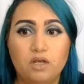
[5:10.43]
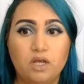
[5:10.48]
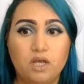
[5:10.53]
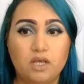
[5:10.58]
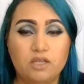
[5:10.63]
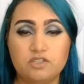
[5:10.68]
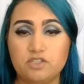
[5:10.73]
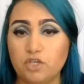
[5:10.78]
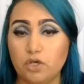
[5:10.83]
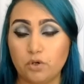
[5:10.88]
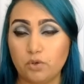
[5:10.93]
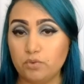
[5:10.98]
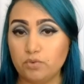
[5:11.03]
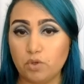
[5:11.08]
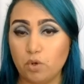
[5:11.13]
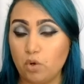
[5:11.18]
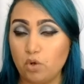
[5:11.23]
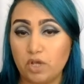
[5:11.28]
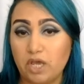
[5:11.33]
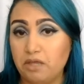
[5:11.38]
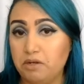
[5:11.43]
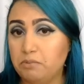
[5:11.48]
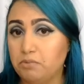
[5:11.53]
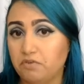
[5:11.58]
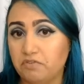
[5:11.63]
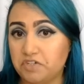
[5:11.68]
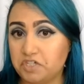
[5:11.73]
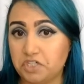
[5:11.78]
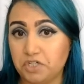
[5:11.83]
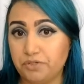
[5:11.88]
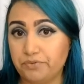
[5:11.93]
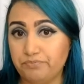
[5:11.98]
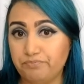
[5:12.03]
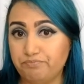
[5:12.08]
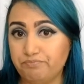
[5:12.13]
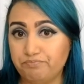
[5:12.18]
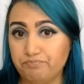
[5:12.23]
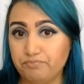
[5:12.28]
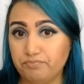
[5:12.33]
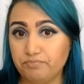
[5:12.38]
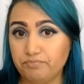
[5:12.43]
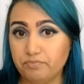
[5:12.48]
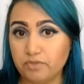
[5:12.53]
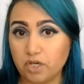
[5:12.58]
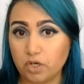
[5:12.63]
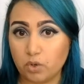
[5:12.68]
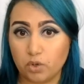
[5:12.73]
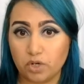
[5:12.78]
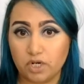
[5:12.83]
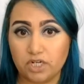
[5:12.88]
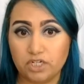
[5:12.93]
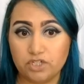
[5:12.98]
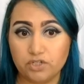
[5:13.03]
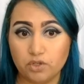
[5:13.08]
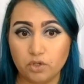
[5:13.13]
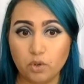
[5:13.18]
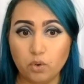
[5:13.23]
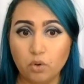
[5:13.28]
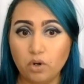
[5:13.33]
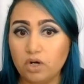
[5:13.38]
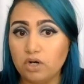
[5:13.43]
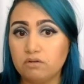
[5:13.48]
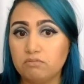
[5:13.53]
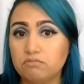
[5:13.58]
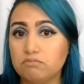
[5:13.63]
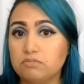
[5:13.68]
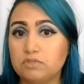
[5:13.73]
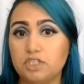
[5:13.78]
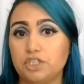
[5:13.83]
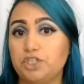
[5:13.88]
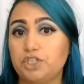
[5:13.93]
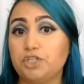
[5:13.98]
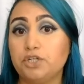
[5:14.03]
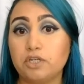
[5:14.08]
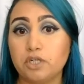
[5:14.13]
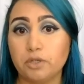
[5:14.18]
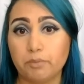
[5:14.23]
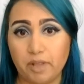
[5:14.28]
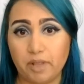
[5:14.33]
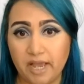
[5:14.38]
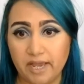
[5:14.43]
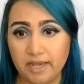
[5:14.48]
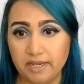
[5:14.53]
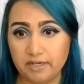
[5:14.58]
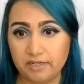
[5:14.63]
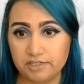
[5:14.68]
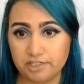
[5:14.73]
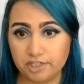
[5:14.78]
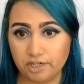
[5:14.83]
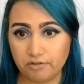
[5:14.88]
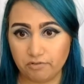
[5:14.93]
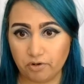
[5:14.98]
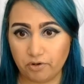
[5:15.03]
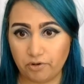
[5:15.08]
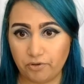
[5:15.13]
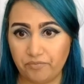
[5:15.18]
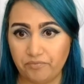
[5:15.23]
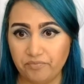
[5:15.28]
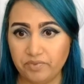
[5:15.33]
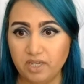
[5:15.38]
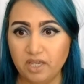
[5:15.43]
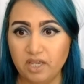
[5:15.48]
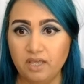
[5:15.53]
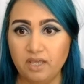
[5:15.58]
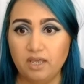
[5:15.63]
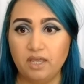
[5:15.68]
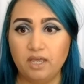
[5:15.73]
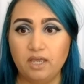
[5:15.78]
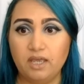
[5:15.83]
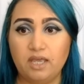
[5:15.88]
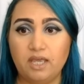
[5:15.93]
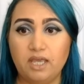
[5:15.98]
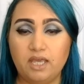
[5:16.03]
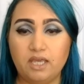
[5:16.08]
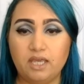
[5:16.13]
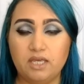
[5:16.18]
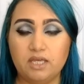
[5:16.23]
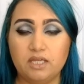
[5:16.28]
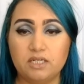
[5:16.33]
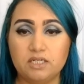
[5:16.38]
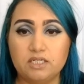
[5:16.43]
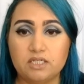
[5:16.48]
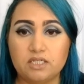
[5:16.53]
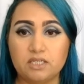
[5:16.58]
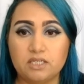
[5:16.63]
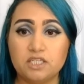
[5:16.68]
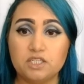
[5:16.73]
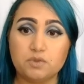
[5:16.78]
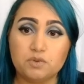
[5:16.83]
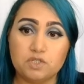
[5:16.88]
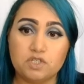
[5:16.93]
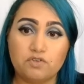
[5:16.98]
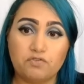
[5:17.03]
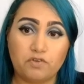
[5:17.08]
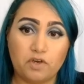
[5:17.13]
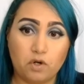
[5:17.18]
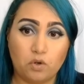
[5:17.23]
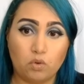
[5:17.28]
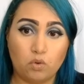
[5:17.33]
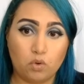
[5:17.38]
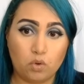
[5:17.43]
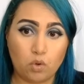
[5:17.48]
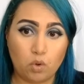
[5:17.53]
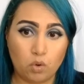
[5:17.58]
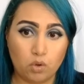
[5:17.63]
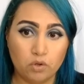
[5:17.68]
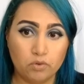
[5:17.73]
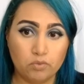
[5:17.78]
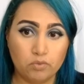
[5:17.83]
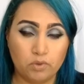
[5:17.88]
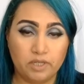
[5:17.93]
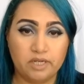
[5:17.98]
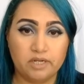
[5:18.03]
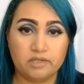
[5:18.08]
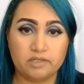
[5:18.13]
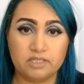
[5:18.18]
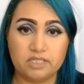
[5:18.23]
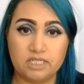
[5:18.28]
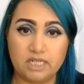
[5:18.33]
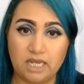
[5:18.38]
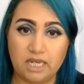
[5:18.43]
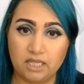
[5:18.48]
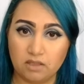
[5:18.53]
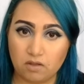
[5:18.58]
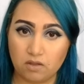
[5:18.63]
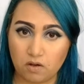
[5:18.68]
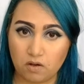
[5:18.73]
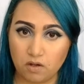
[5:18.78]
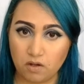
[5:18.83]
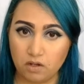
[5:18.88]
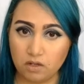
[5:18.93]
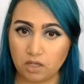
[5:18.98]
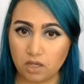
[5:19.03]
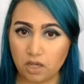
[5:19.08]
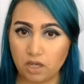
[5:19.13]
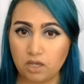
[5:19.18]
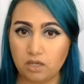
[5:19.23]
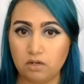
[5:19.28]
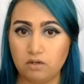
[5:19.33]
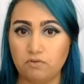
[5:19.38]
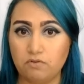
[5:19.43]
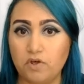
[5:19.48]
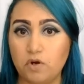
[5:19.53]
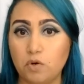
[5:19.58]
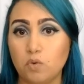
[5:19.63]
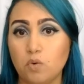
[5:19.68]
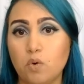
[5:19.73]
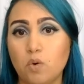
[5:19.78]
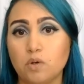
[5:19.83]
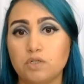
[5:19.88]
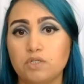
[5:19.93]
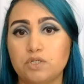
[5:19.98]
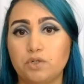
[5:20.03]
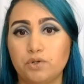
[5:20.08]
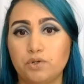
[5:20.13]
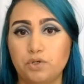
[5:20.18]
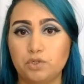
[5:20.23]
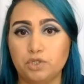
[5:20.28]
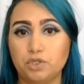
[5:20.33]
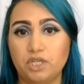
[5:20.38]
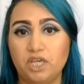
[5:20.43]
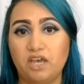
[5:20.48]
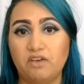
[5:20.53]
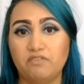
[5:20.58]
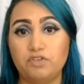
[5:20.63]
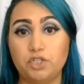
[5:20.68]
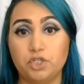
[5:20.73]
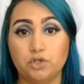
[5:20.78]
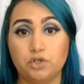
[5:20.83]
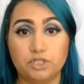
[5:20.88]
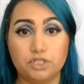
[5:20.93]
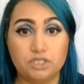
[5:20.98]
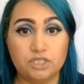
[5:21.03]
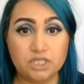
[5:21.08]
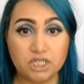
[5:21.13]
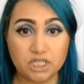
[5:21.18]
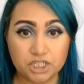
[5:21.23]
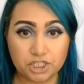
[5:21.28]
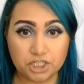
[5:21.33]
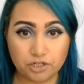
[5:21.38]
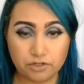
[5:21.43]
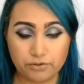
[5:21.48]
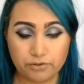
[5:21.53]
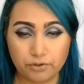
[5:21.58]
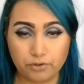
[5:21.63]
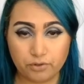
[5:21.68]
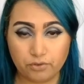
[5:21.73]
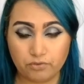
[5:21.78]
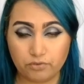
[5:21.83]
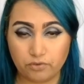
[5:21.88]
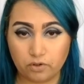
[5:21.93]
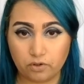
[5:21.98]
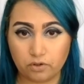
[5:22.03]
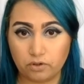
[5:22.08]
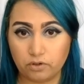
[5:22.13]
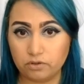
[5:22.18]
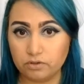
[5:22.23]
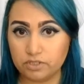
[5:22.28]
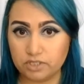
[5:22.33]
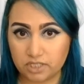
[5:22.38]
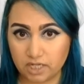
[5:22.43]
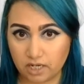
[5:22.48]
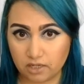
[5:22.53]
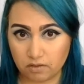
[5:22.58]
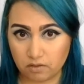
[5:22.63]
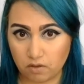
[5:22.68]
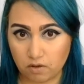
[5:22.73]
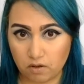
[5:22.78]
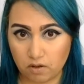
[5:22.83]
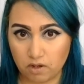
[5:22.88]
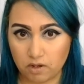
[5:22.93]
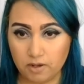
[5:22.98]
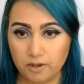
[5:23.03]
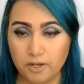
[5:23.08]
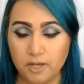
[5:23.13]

So the whole county provision, according to the court, just shouldn't apply in general. And this was a federal court ruling on state law, and federal courts don't usually have jurisdiction over state law,